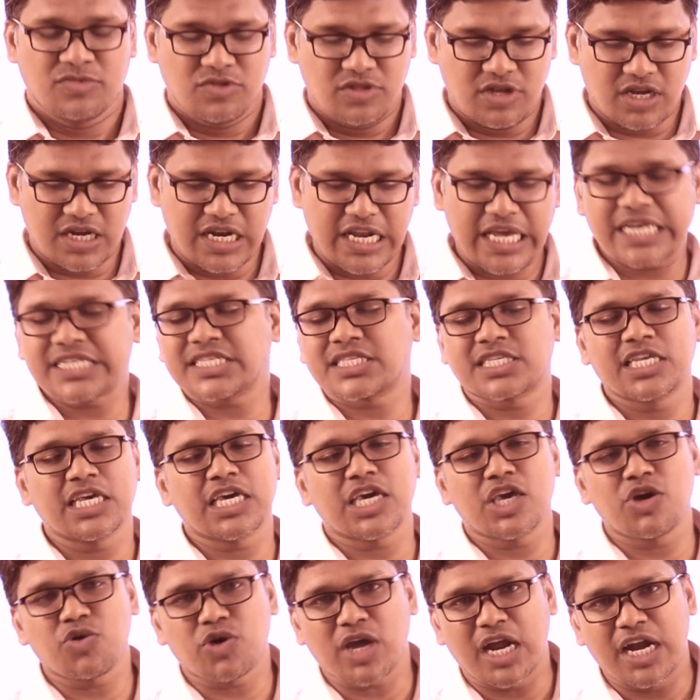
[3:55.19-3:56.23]
The next
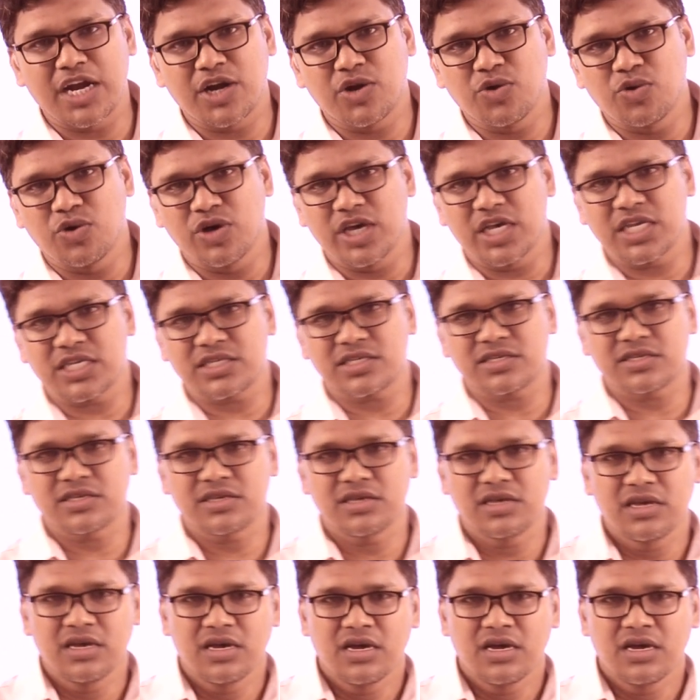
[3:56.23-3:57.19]
thing you can do is,